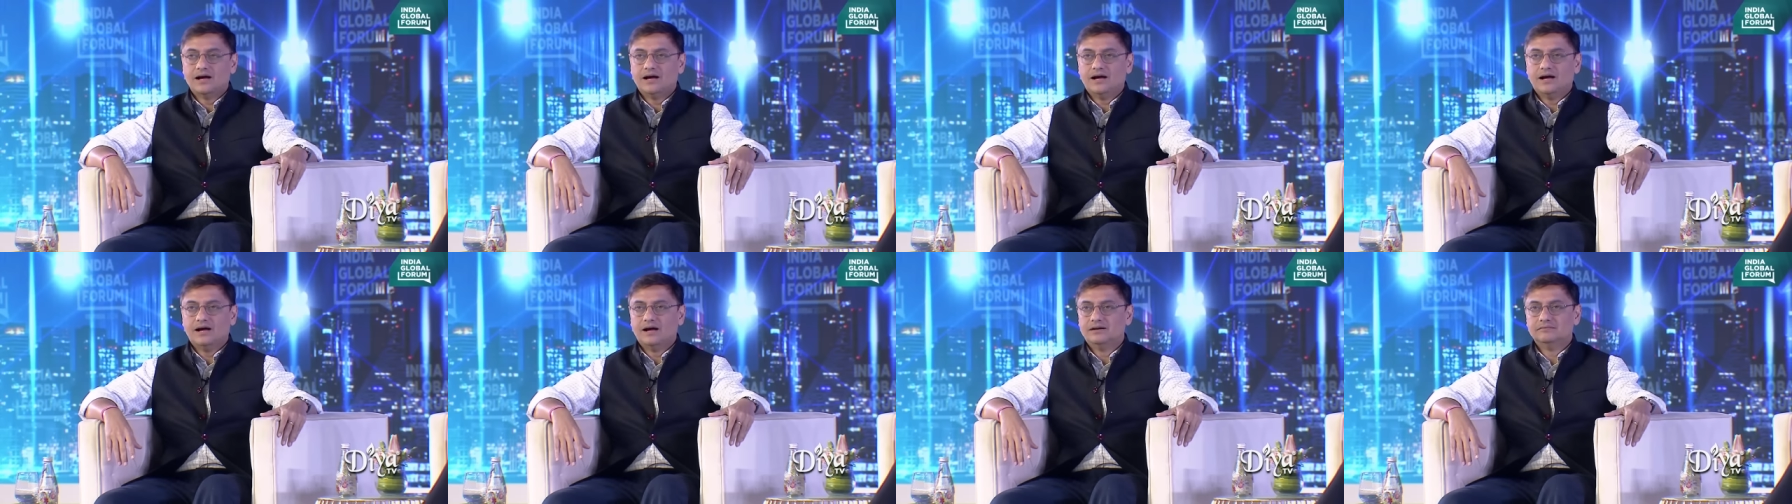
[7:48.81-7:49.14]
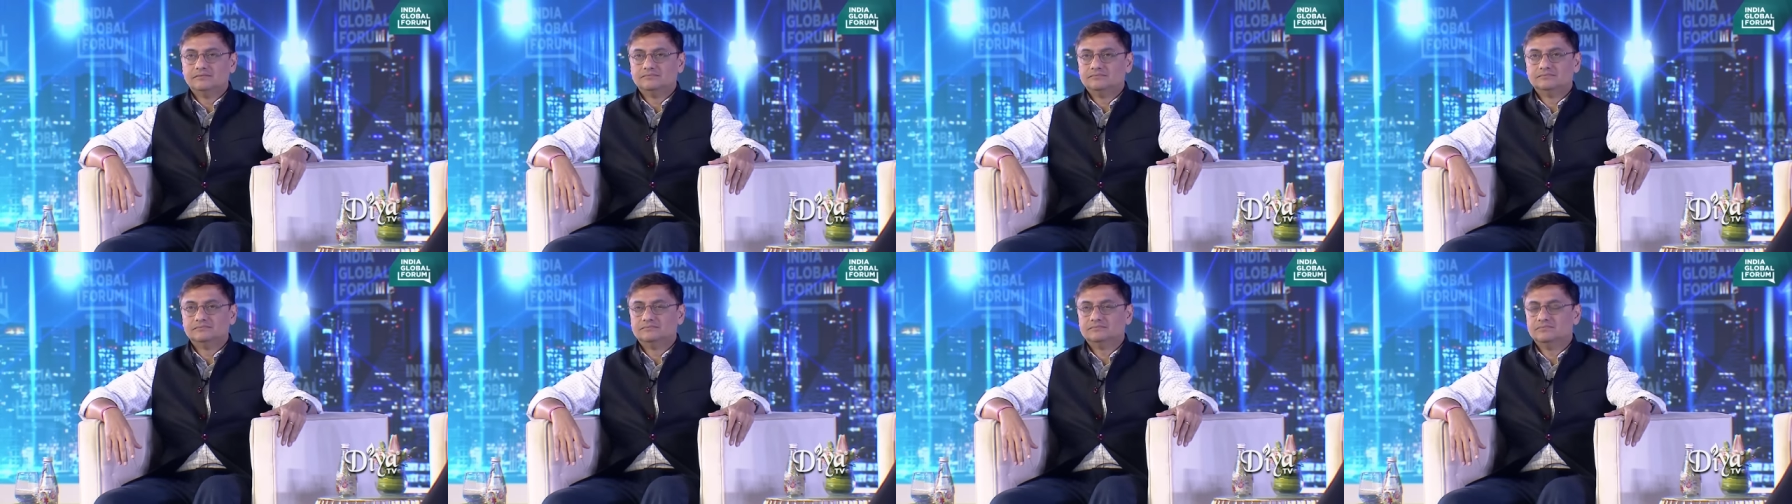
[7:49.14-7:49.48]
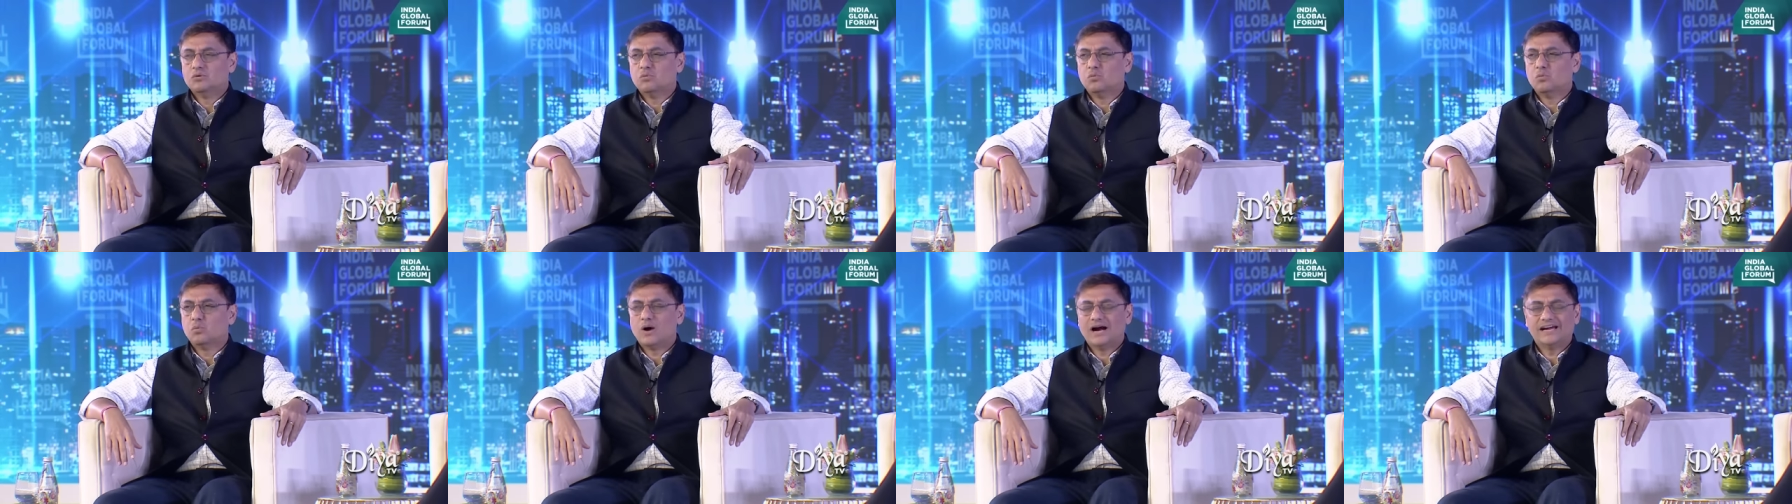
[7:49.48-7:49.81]

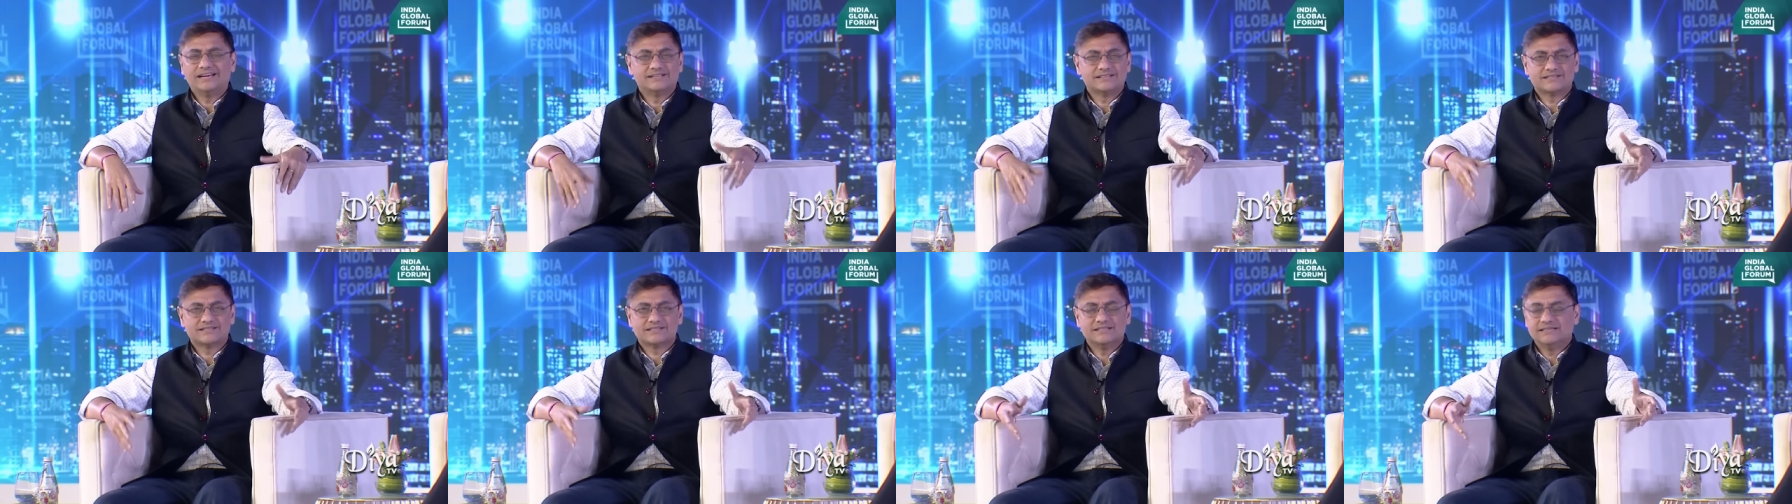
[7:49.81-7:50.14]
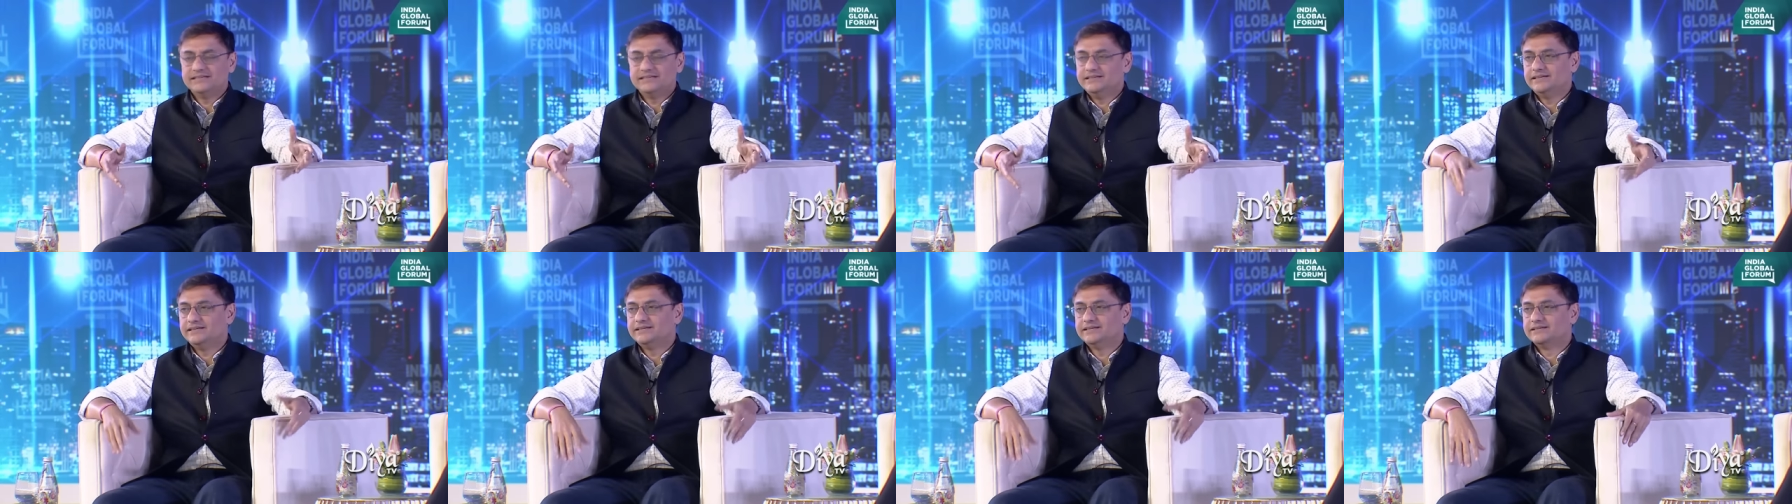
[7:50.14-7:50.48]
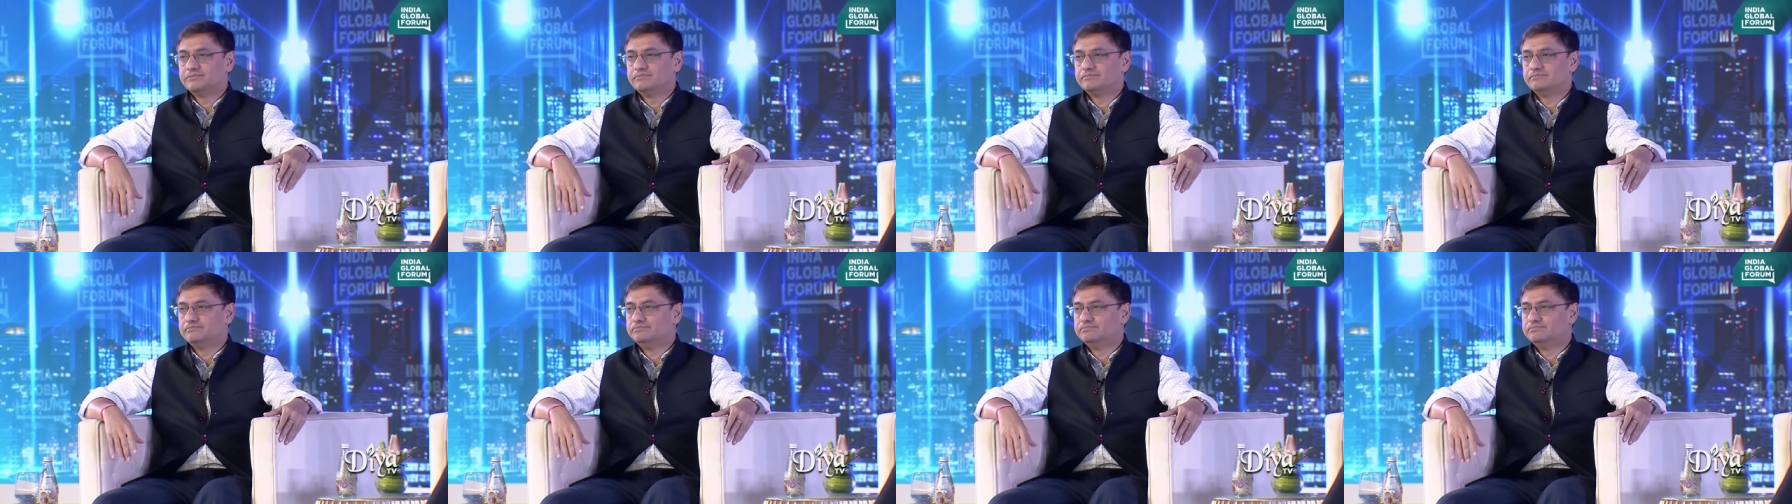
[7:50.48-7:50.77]
Why does he need